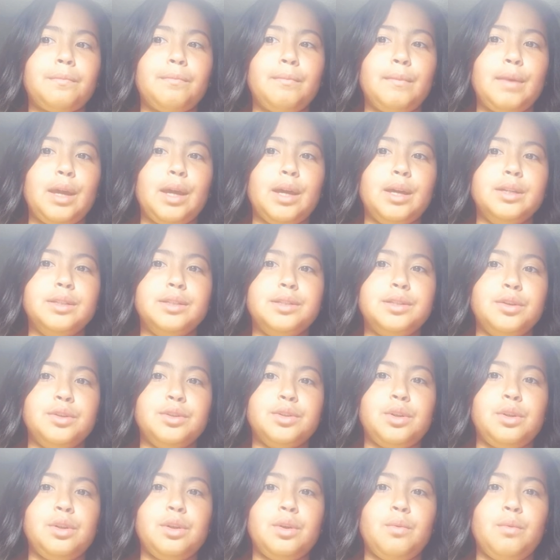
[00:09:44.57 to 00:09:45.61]
Because
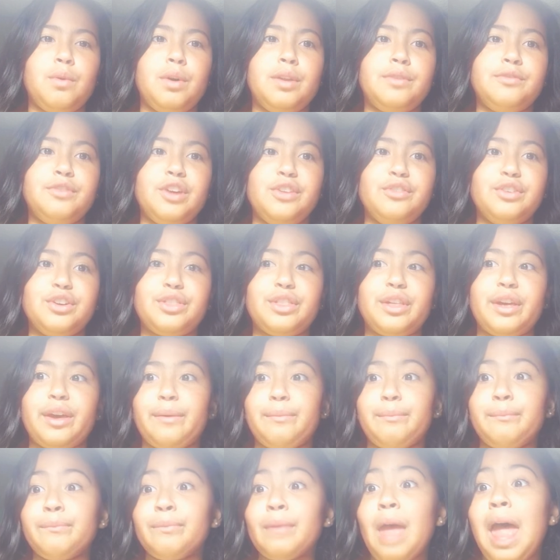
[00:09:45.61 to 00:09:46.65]
there's only one favorite
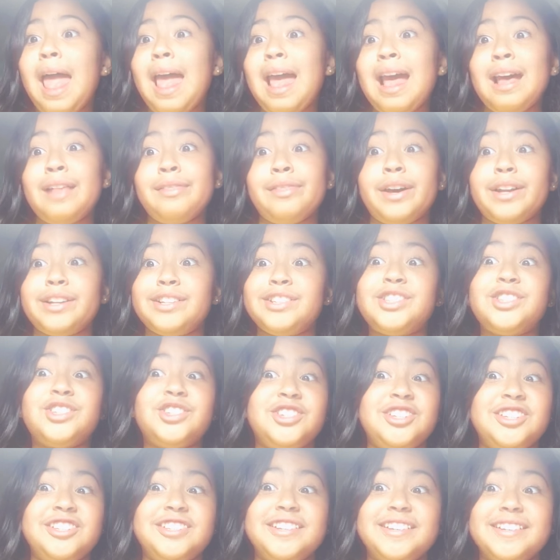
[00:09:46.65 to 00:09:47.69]
thing, and that is
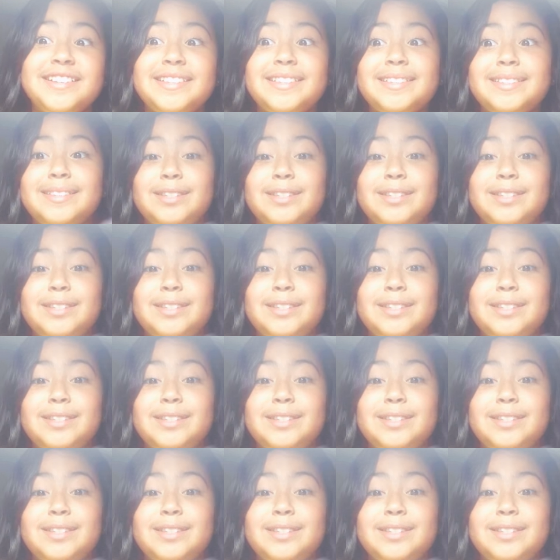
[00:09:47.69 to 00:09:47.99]
Jesus.